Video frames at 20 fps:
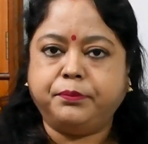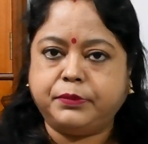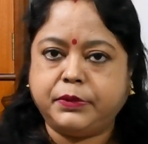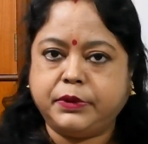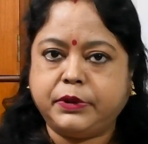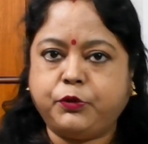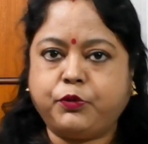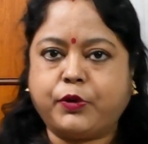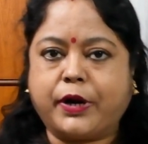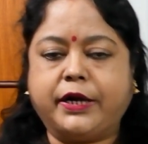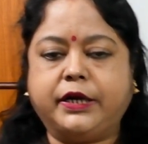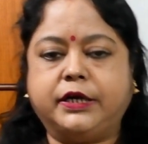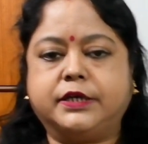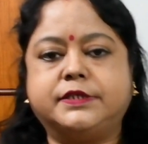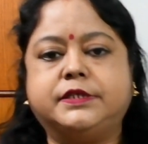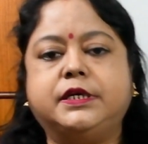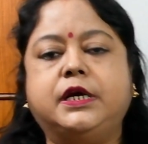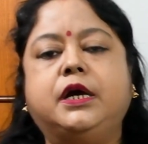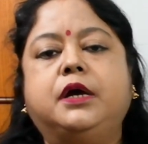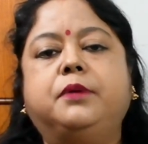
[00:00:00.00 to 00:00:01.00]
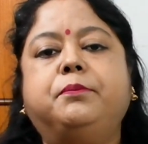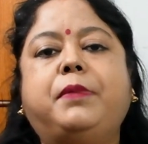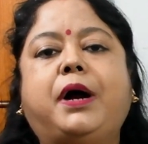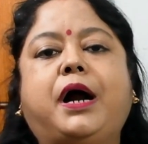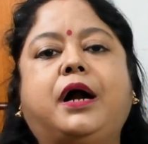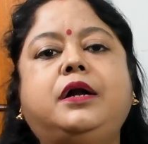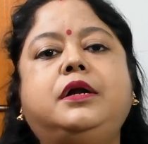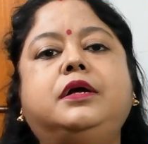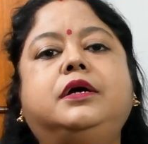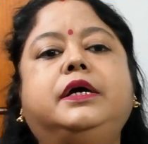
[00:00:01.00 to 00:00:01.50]
eukaryotes.
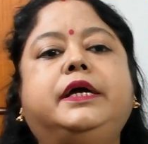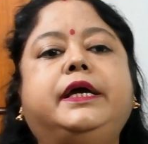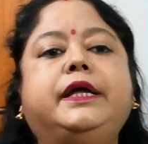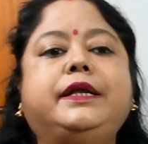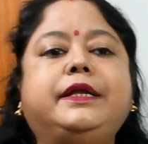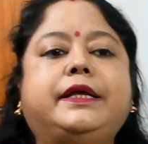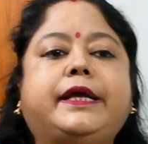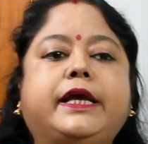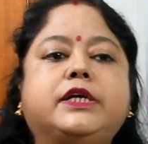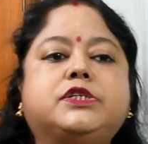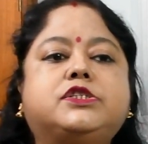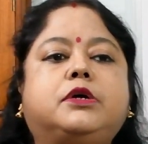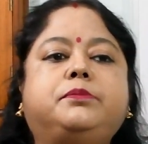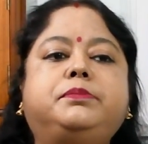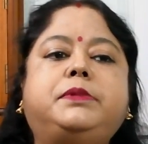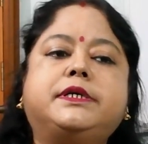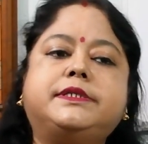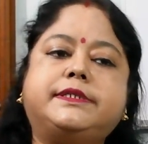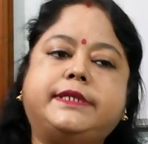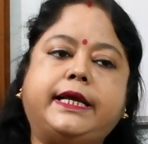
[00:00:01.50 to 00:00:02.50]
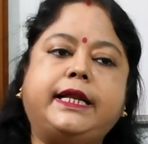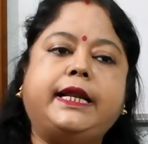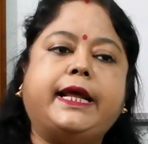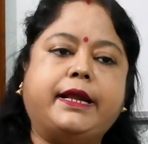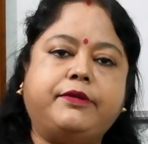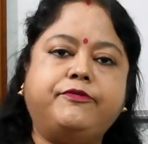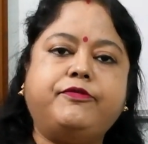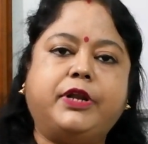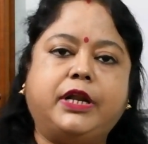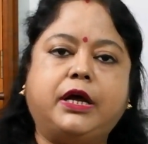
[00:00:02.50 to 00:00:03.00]
But in case of the cell
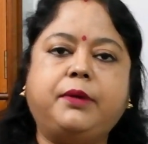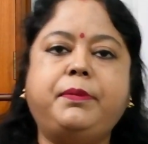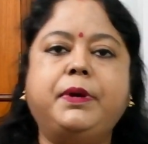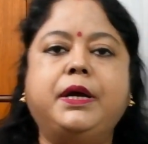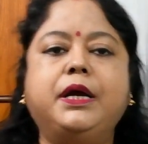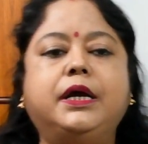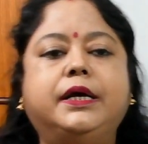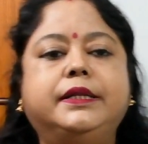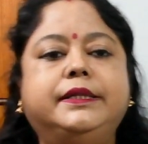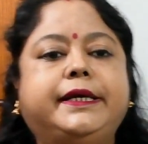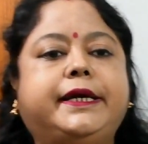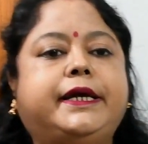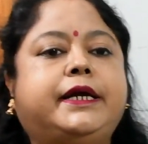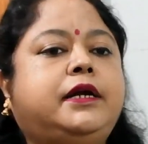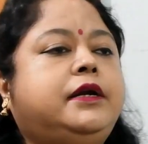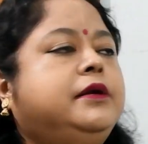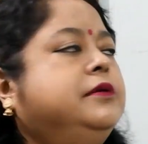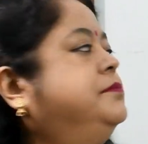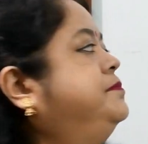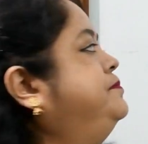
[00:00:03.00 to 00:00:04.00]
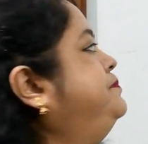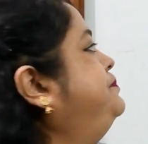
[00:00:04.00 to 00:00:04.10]
envelope, they are